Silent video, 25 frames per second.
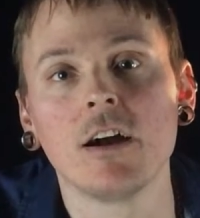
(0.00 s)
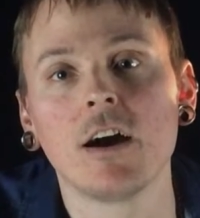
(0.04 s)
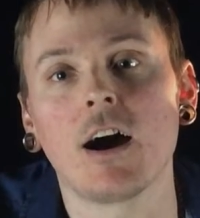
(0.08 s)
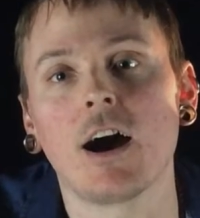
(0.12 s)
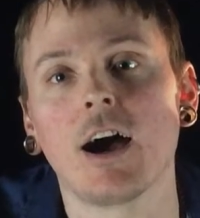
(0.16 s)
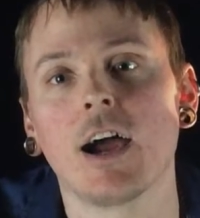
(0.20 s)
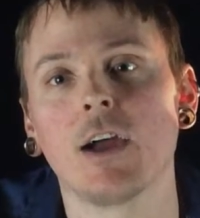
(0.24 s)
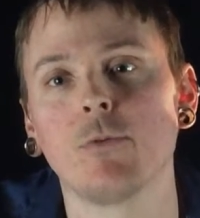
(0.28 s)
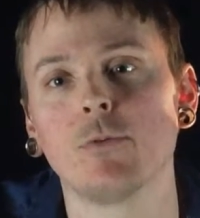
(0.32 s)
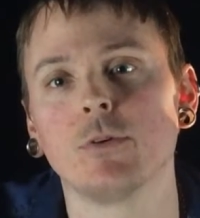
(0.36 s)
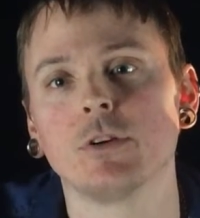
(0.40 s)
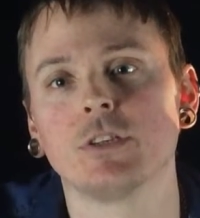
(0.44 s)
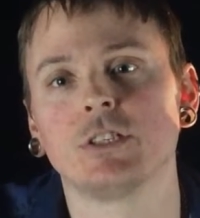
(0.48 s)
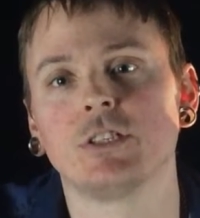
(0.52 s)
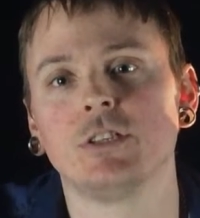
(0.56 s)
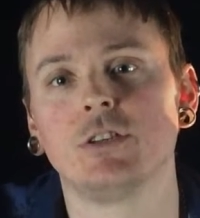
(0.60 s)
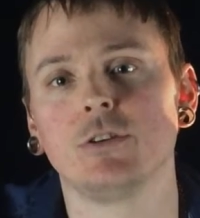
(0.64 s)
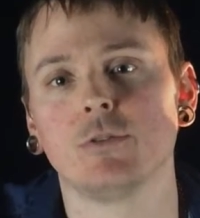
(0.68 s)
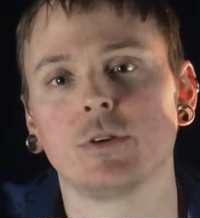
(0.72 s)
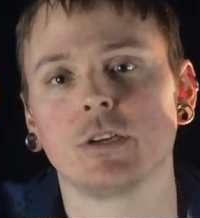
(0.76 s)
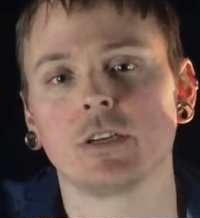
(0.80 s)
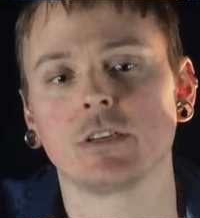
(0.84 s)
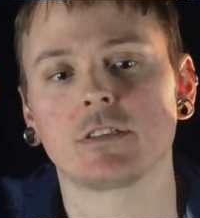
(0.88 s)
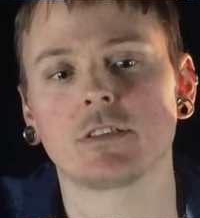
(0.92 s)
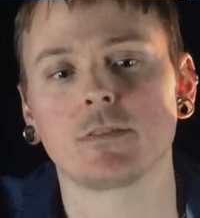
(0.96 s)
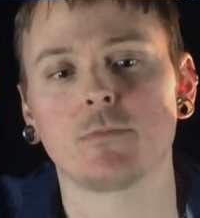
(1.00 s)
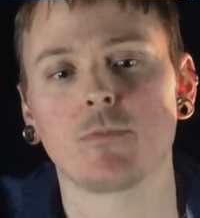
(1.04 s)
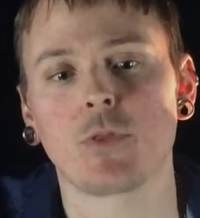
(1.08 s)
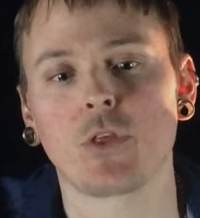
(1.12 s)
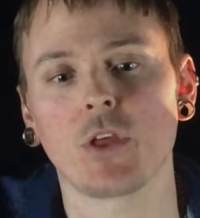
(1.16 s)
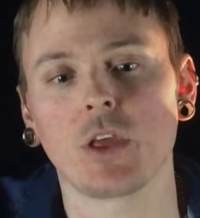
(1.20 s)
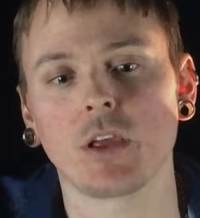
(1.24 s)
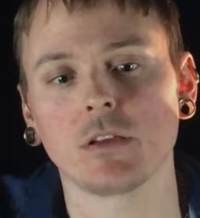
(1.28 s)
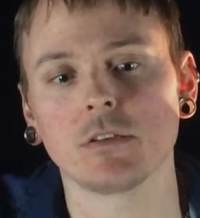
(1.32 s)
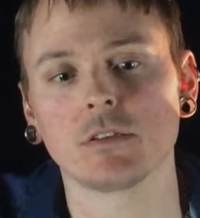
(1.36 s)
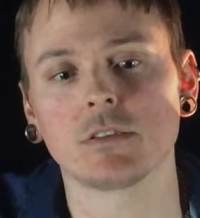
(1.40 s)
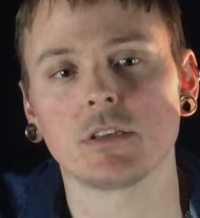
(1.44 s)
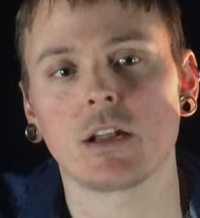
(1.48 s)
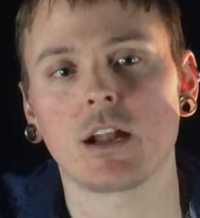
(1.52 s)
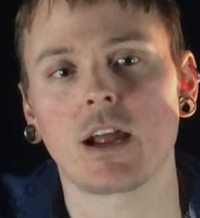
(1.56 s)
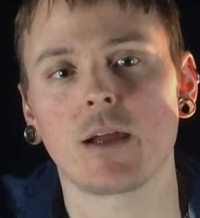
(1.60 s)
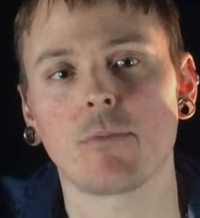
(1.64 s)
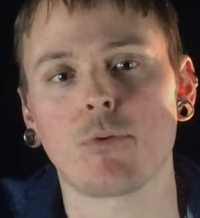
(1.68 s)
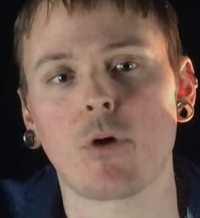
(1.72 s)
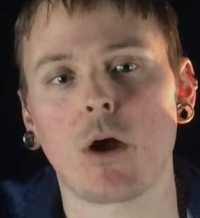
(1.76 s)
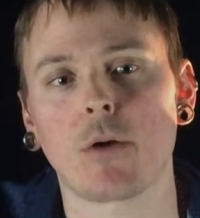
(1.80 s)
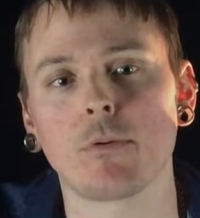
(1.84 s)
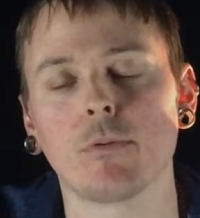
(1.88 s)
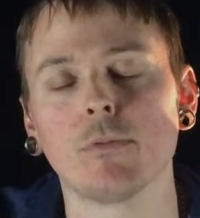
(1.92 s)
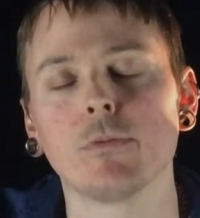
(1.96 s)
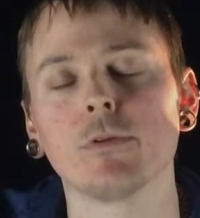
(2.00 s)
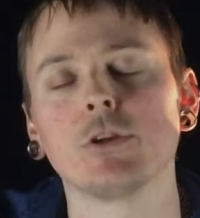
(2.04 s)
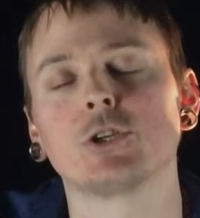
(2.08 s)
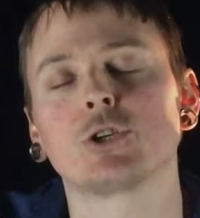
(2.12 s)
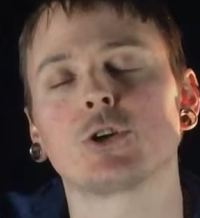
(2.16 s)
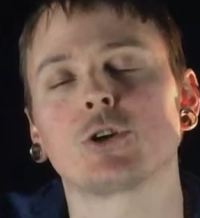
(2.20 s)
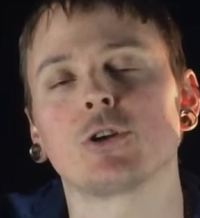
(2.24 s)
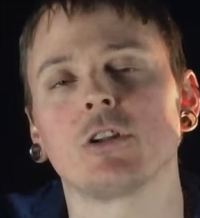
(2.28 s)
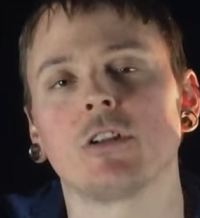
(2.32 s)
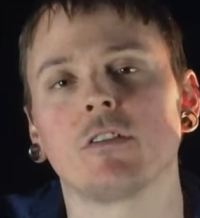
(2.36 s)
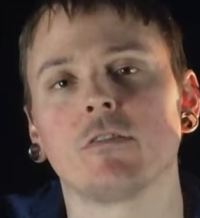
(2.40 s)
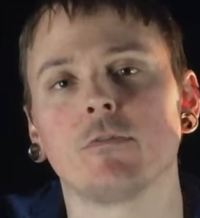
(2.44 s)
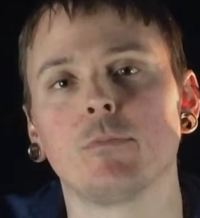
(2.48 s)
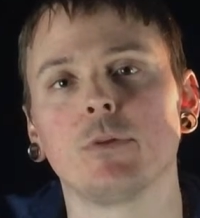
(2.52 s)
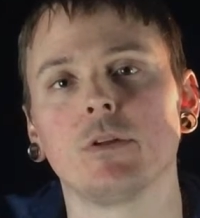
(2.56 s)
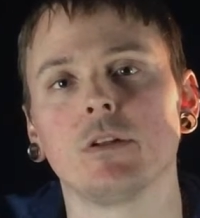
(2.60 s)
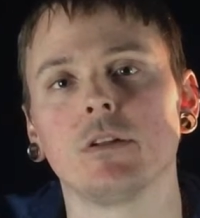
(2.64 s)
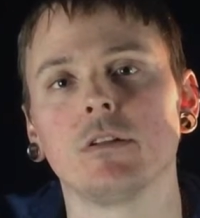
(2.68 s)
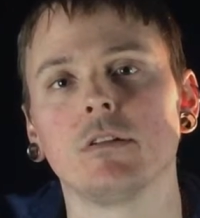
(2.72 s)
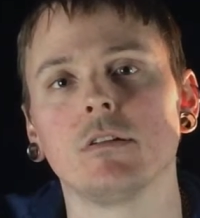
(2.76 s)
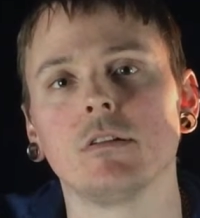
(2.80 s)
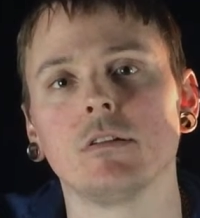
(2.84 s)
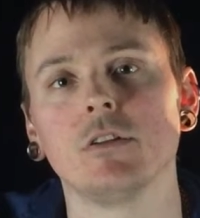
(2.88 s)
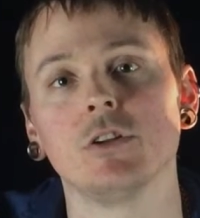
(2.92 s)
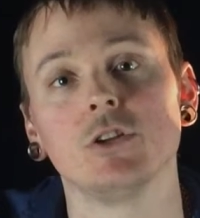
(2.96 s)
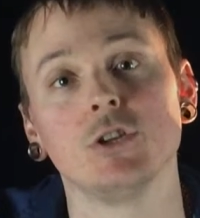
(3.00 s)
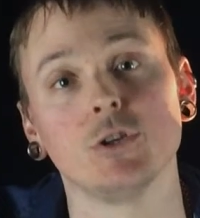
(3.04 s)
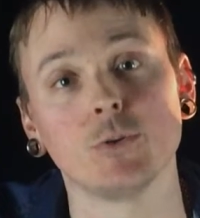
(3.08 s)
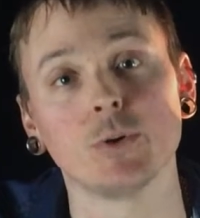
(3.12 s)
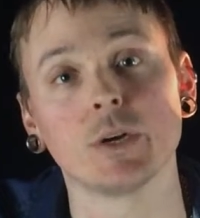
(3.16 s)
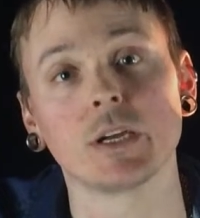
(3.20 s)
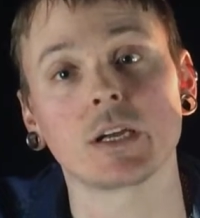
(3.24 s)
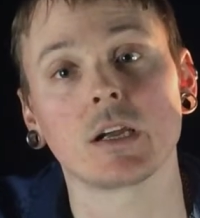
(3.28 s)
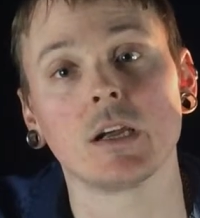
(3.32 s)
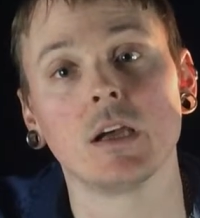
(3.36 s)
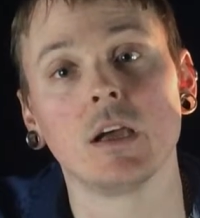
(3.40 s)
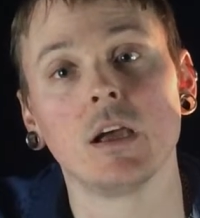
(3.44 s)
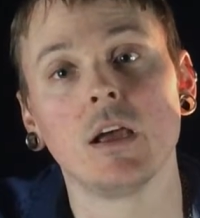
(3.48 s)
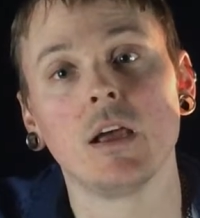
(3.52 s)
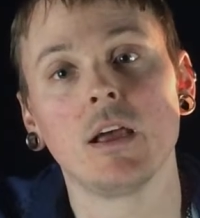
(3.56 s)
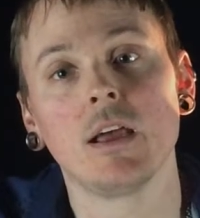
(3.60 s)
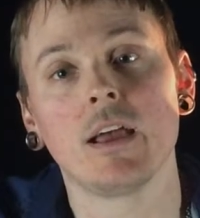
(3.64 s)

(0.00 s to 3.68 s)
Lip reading: I was doing some things that I probably shouldn't have been doing.